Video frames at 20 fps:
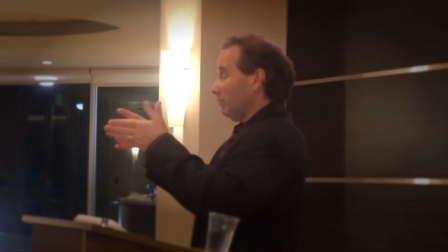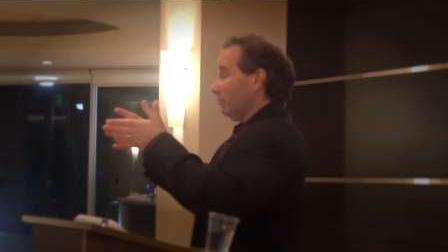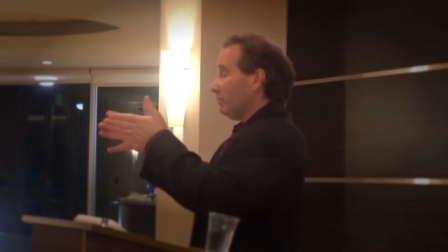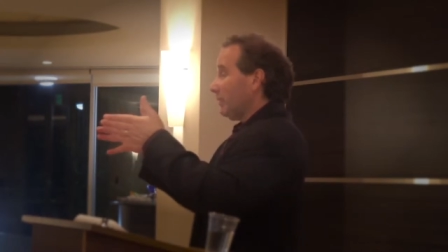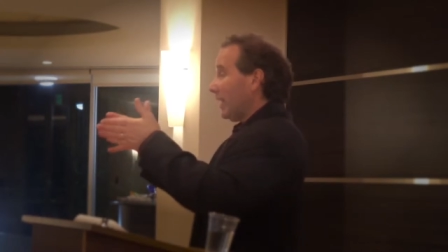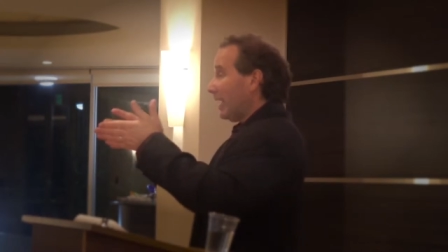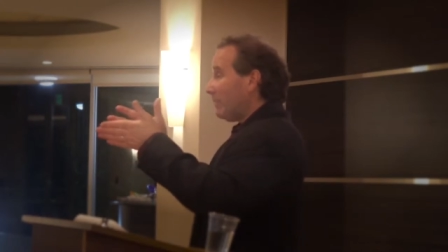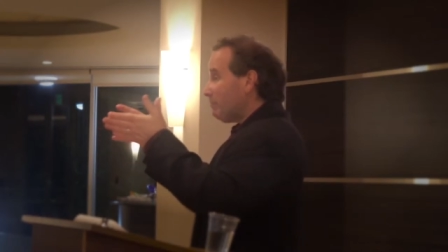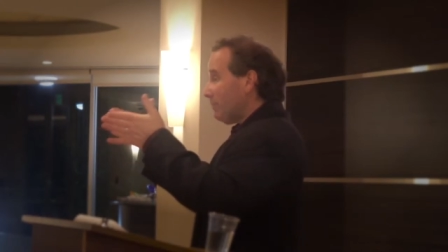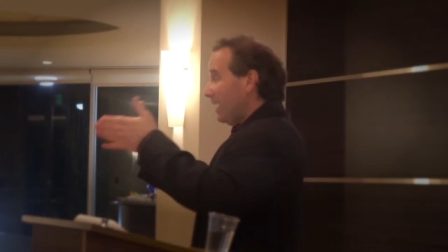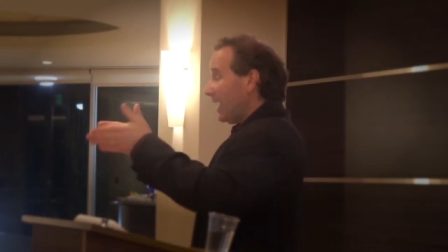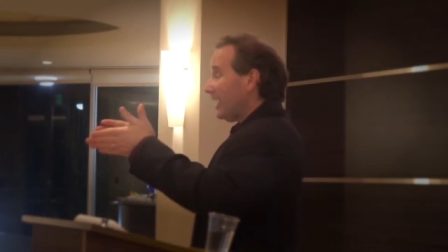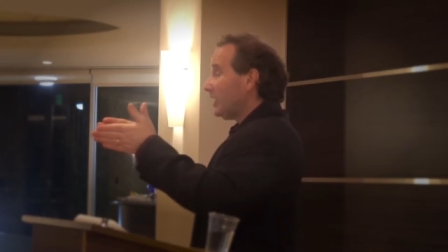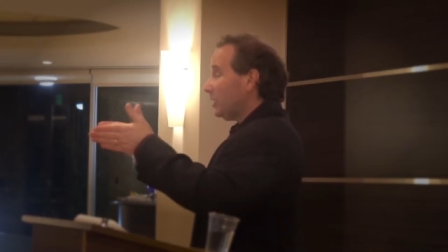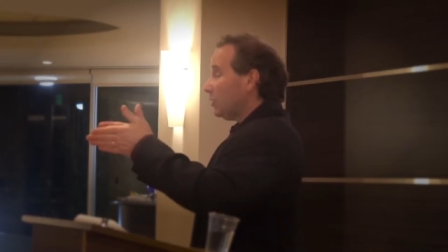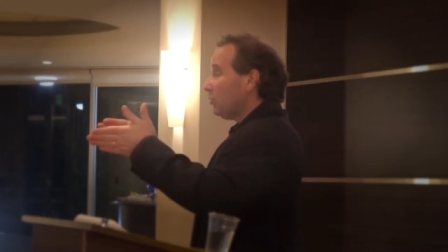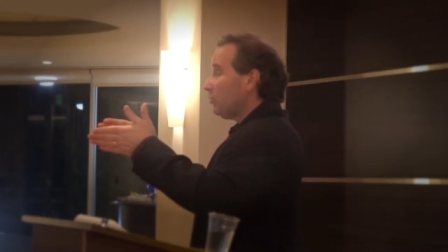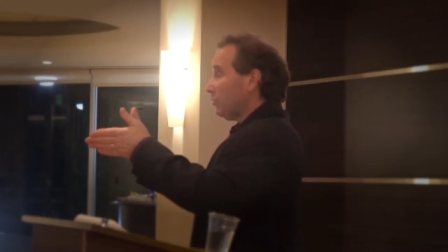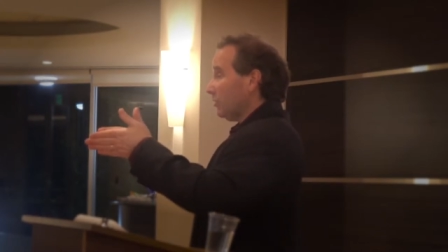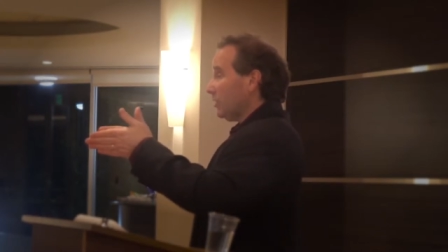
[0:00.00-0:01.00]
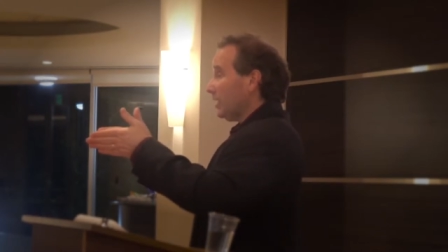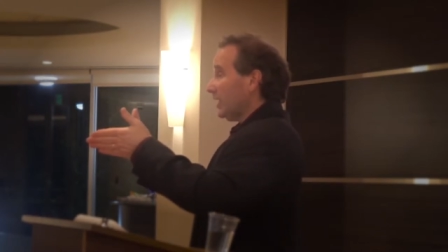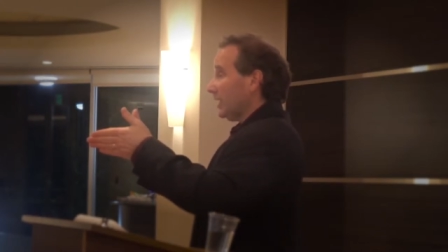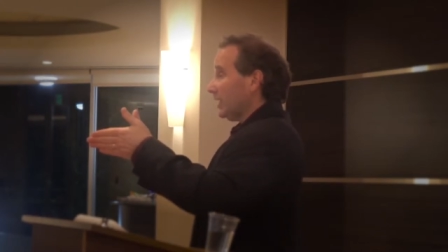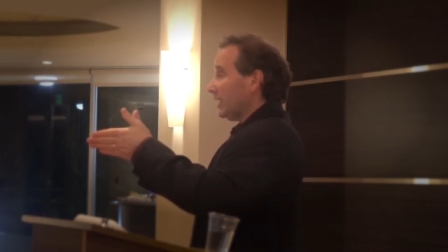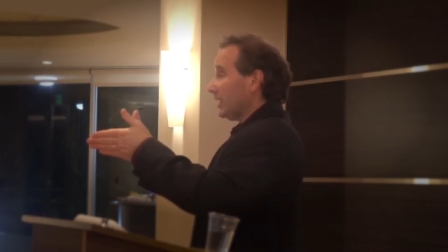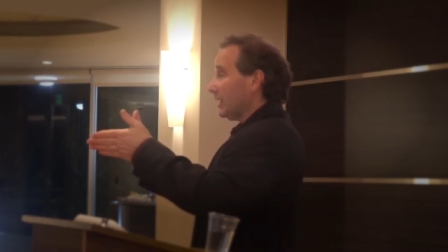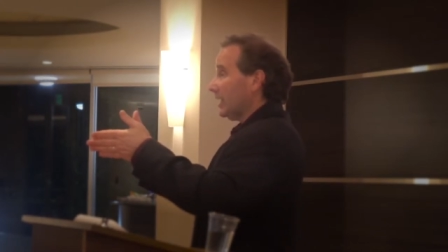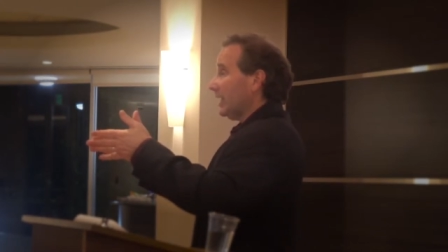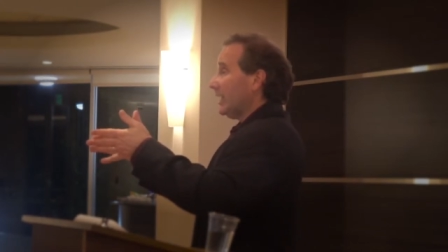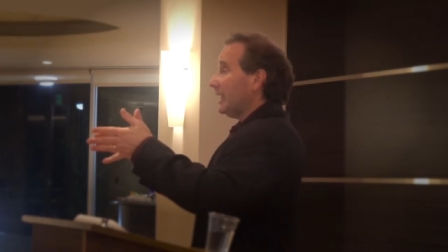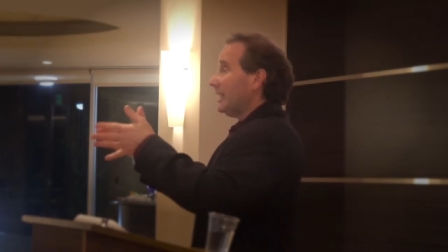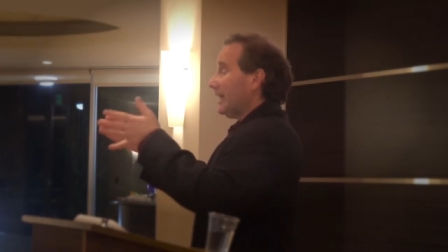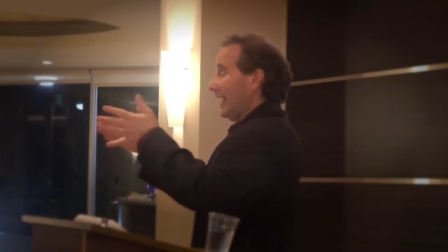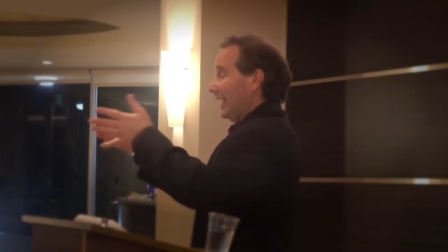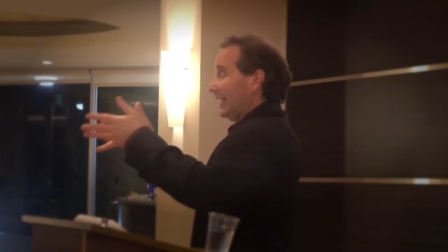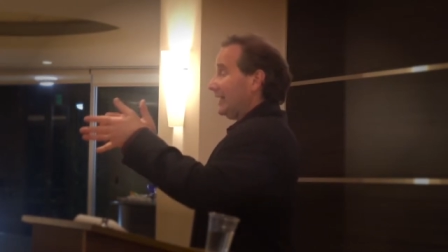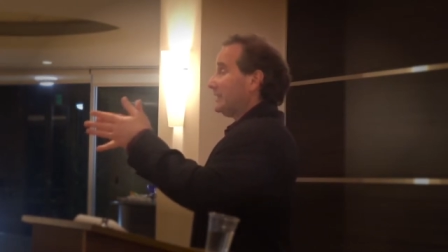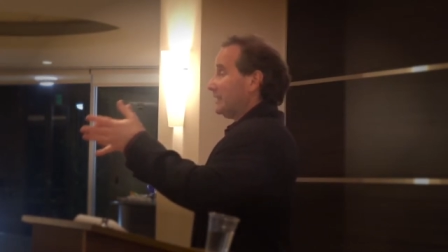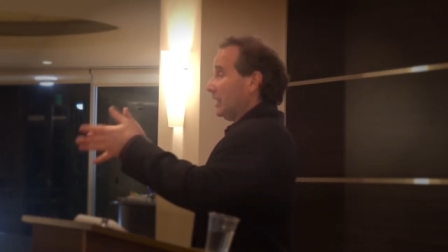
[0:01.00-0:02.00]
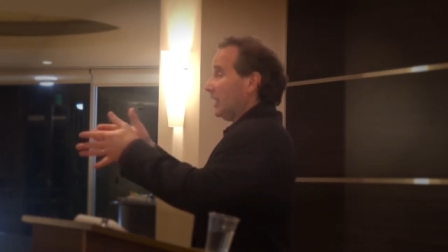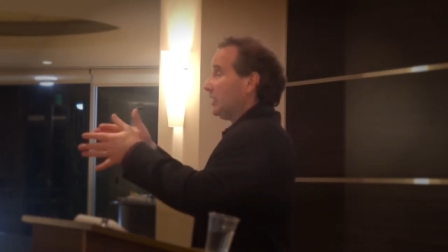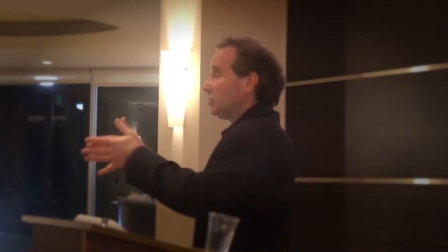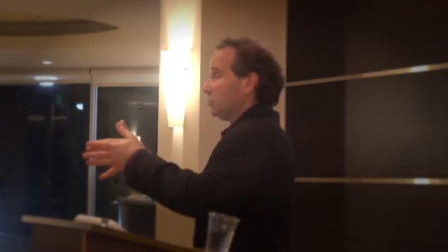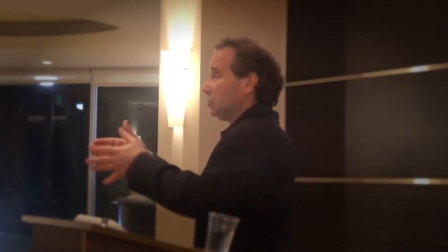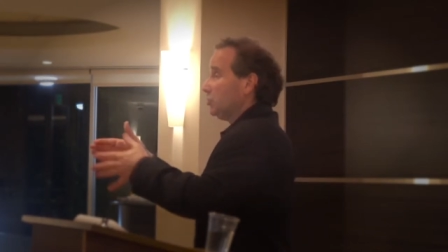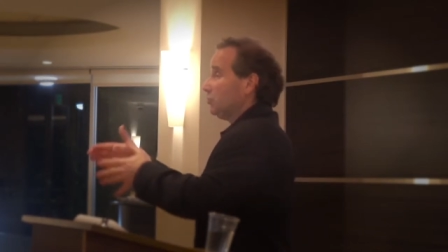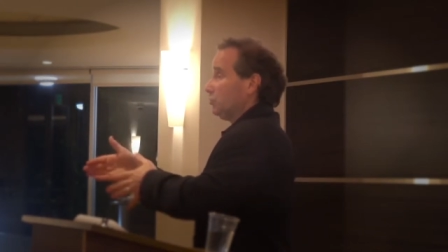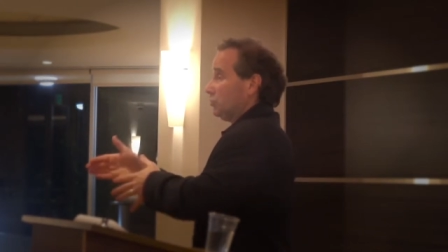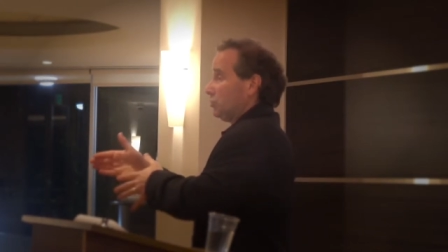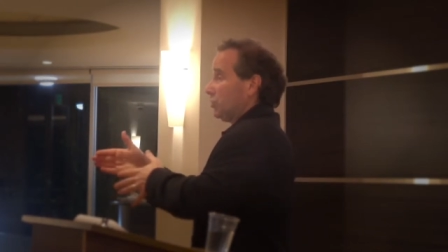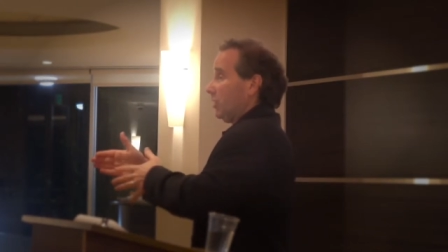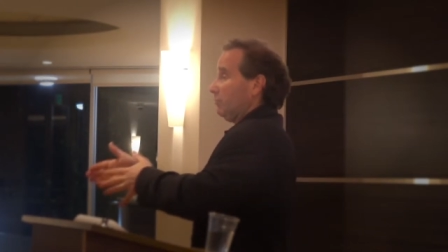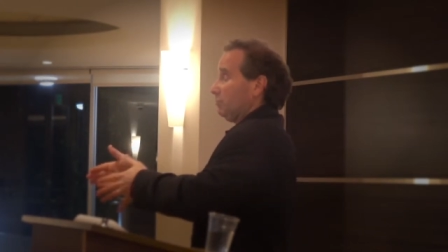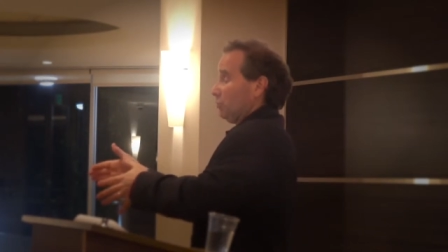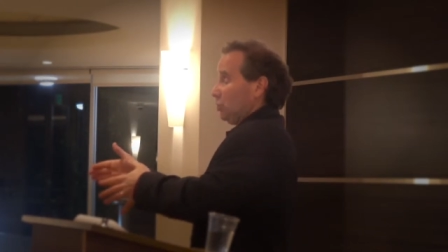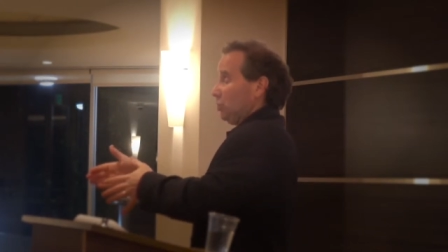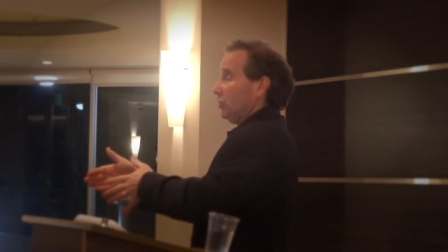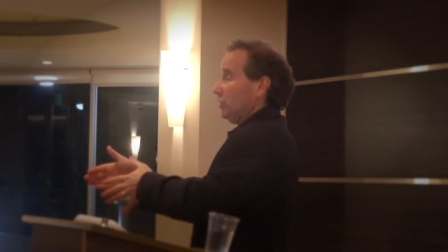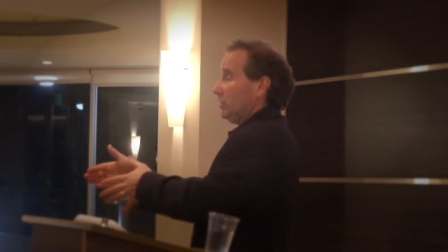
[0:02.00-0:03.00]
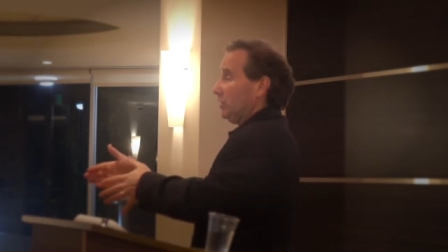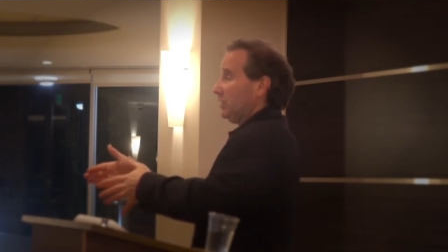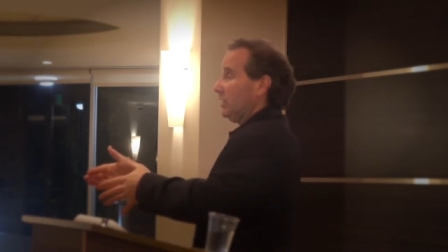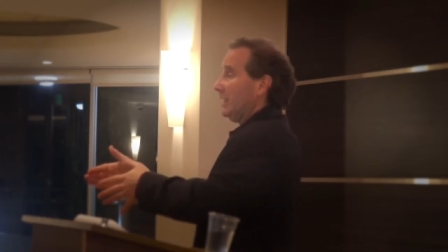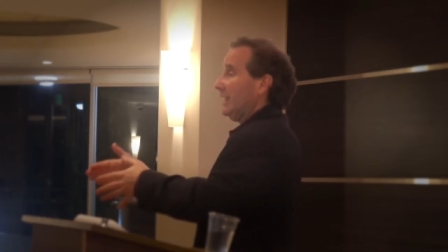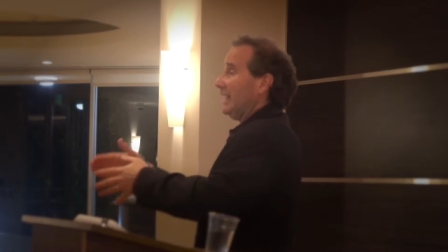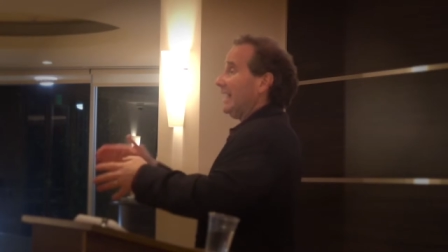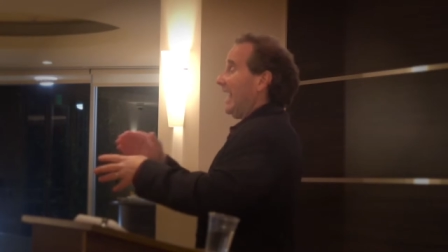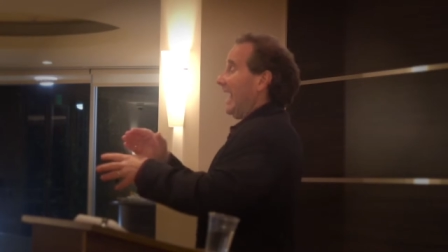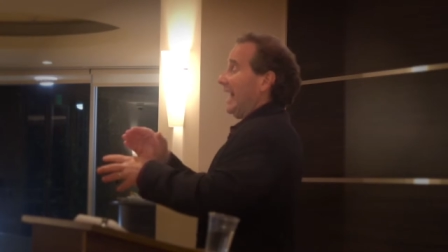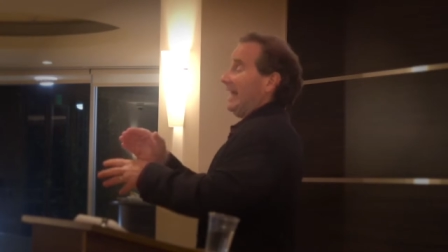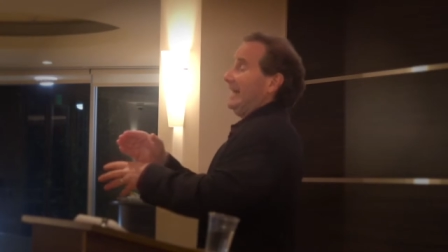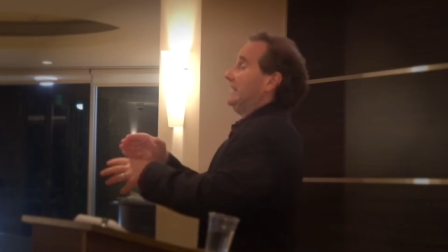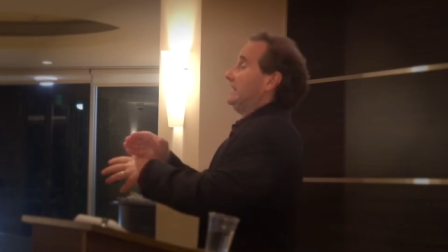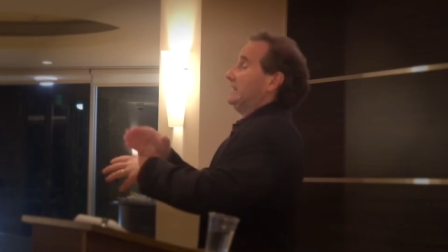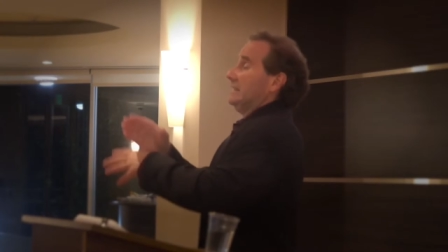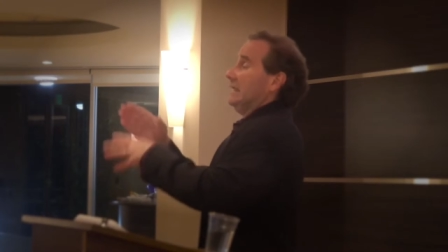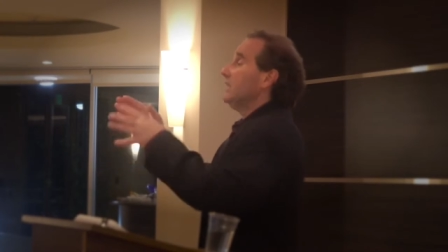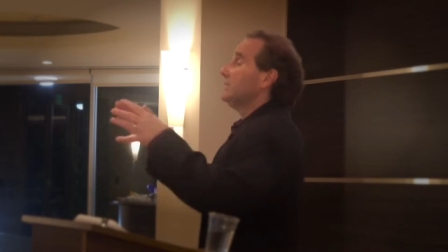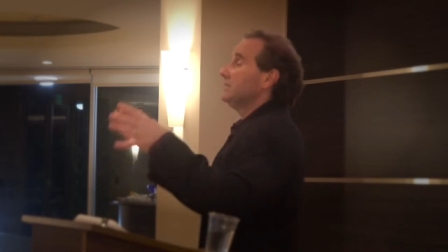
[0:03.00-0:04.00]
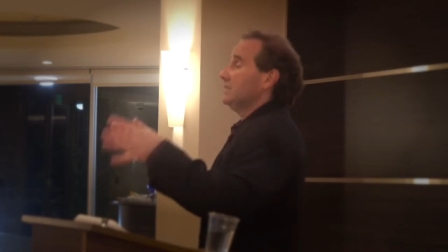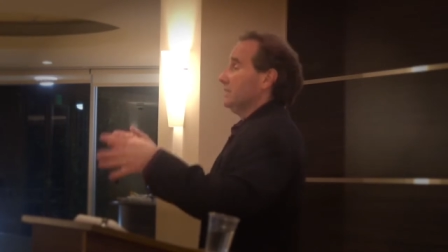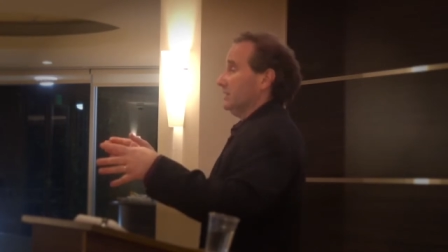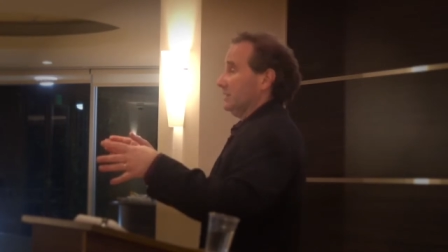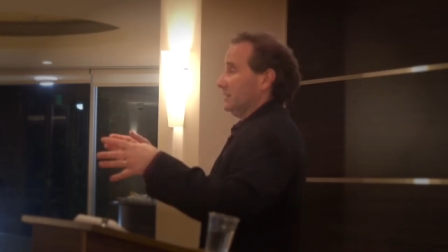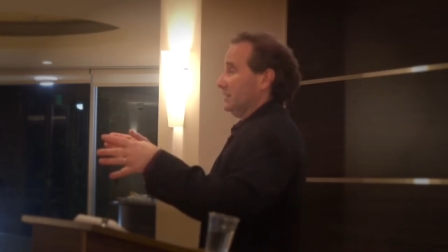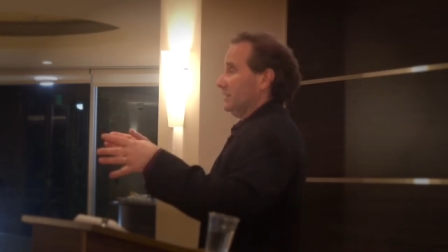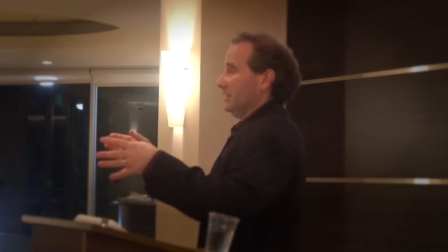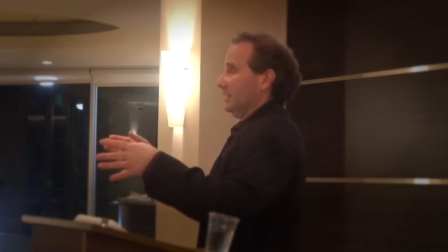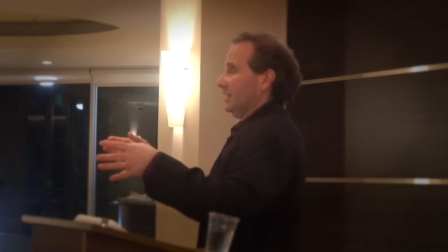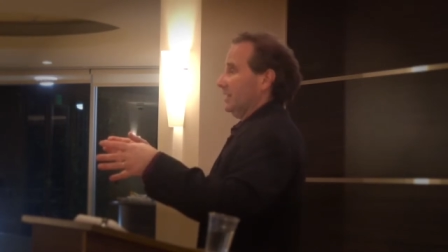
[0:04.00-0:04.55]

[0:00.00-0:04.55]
they make you think that it does you some good, and it doesn't.